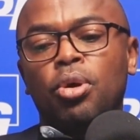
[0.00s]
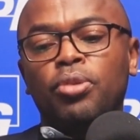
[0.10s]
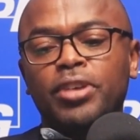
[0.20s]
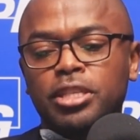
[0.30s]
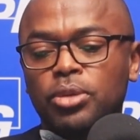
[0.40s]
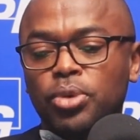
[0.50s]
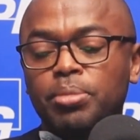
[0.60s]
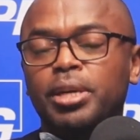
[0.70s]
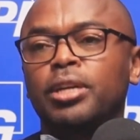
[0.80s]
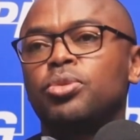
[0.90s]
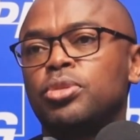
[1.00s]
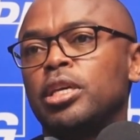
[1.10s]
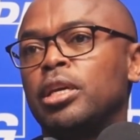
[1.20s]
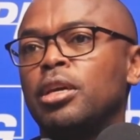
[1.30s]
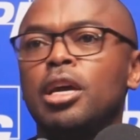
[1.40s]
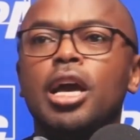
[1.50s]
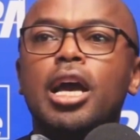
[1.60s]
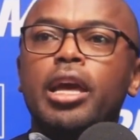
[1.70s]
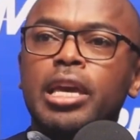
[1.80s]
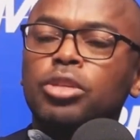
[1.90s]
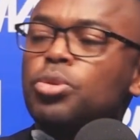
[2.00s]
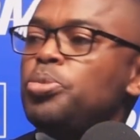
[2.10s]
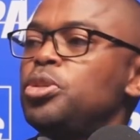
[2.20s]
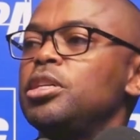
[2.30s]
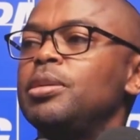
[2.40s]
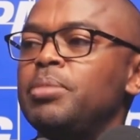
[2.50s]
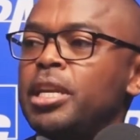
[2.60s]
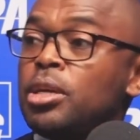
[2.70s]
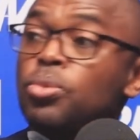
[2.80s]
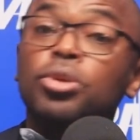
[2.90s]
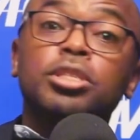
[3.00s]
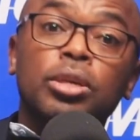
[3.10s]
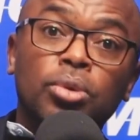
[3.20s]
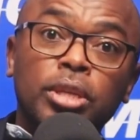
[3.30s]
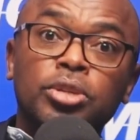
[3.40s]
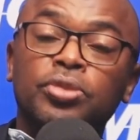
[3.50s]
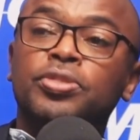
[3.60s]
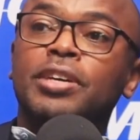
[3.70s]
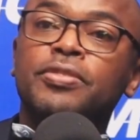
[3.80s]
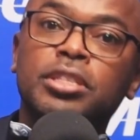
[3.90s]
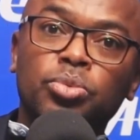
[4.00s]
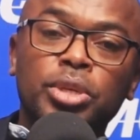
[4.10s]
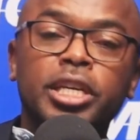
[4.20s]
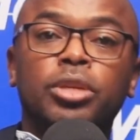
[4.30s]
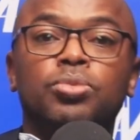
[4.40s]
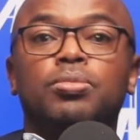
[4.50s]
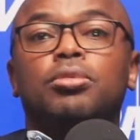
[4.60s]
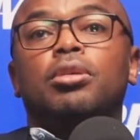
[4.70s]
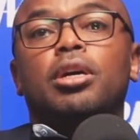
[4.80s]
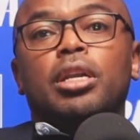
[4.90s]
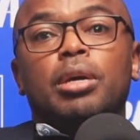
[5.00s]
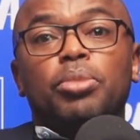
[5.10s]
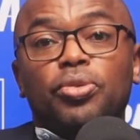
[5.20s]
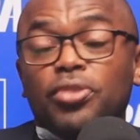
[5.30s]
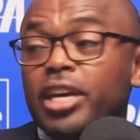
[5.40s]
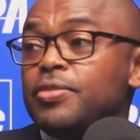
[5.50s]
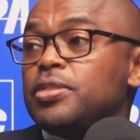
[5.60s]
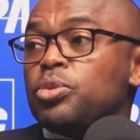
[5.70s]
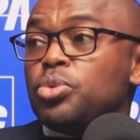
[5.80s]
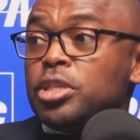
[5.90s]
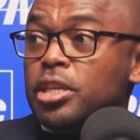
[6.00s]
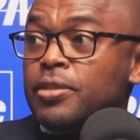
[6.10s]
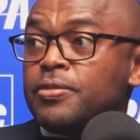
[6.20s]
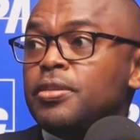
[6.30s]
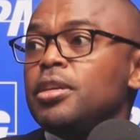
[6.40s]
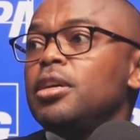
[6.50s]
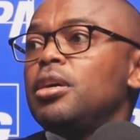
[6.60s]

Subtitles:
all of us are going back to say, yes, we're putting in money, what's the quality of service that we get, a number of lives that we save,